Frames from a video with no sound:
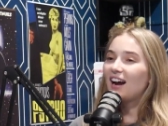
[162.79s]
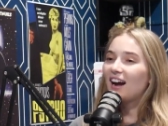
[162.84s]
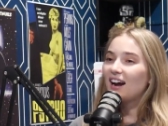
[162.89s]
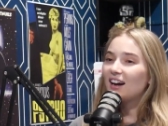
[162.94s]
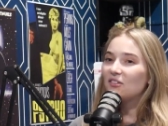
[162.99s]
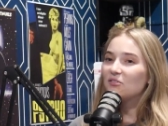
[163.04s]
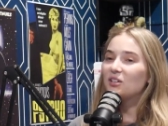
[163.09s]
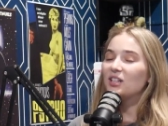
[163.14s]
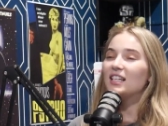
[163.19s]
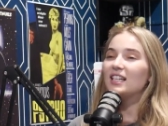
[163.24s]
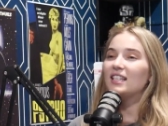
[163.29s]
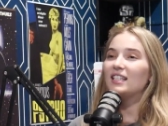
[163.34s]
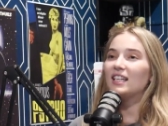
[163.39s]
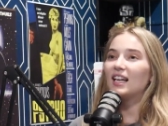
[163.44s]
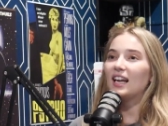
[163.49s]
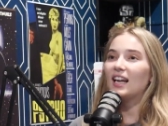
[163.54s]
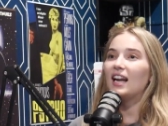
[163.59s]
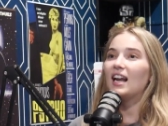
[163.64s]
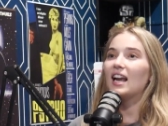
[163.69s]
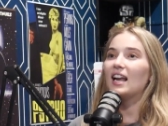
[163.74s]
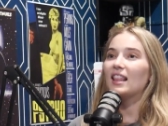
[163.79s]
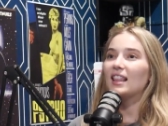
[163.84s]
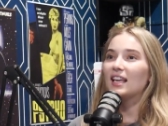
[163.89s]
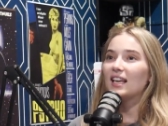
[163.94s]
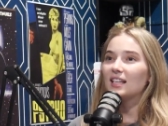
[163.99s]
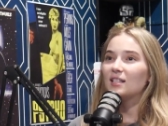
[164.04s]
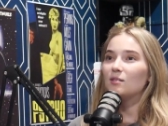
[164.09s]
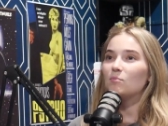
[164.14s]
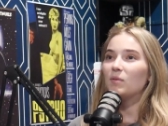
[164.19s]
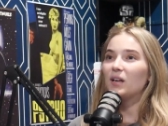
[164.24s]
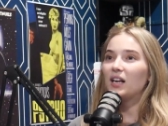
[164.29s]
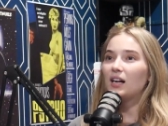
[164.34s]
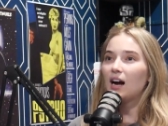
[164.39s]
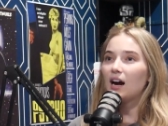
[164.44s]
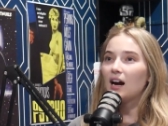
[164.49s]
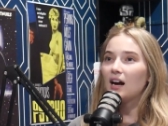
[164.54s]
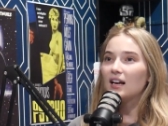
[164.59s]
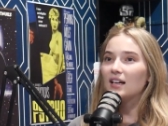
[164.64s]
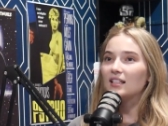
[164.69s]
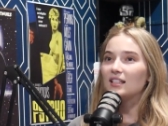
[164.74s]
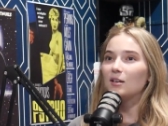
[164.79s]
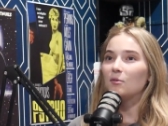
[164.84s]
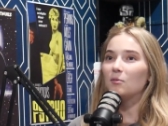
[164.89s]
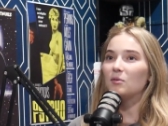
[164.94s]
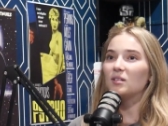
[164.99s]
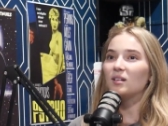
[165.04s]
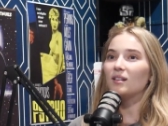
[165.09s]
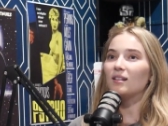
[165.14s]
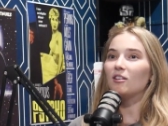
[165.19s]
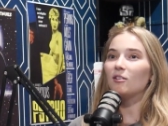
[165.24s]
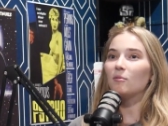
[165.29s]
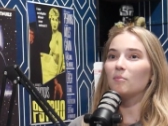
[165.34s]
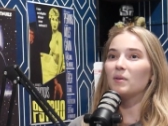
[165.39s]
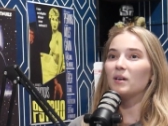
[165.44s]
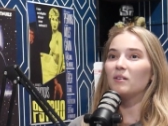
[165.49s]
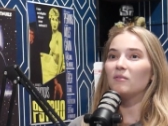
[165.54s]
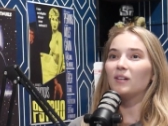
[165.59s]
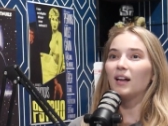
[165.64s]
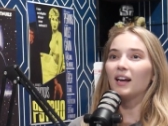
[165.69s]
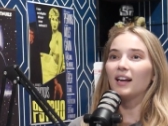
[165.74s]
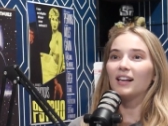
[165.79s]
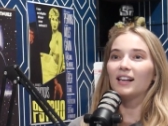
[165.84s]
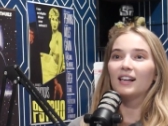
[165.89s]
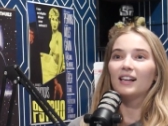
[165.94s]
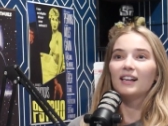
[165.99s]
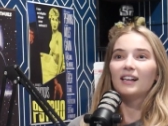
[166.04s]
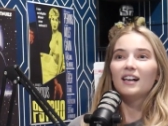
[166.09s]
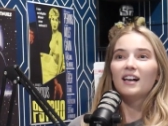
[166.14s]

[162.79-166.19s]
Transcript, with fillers: I really did. And I think it's because it was a little bit of like